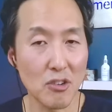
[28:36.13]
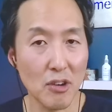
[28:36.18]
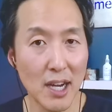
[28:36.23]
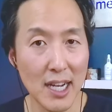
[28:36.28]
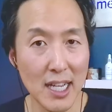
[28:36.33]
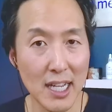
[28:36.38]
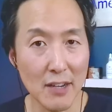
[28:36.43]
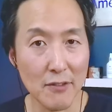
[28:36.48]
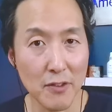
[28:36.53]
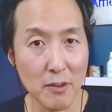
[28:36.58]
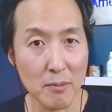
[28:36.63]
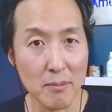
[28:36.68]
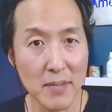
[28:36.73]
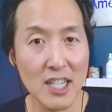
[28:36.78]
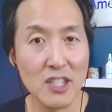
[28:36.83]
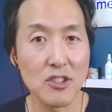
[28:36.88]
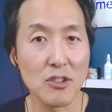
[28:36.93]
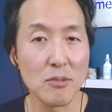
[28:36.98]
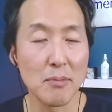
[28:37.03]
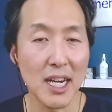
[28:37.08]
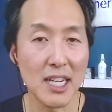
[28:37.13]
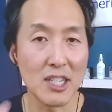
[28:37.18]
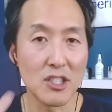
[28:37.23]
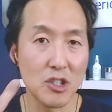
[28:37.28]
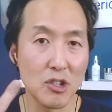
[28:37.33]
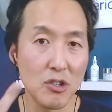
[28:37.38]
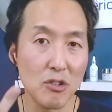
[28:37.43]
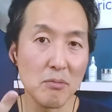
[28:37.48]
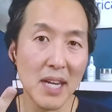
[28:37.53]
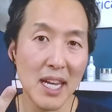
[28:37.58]
chronic inflammation by
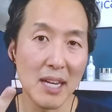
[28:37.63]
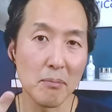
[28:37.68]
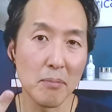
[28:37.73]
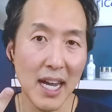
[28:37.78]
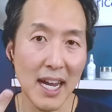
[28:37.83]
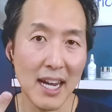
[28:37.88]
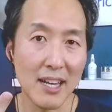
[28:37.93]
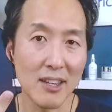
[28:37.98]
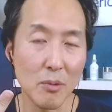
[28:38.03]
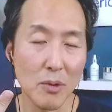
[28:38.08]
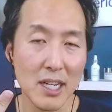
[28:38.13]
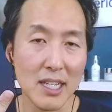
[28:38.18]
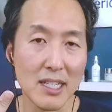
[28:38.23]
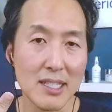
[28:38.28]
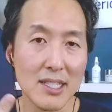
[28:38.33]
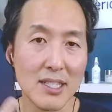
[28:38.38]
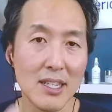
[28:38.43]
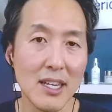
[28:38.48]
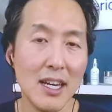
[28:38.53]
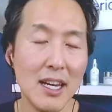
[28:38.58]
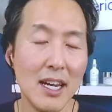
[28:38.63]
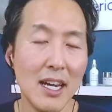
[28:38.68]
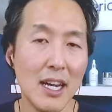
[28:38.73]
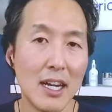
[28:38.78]
two main pathways.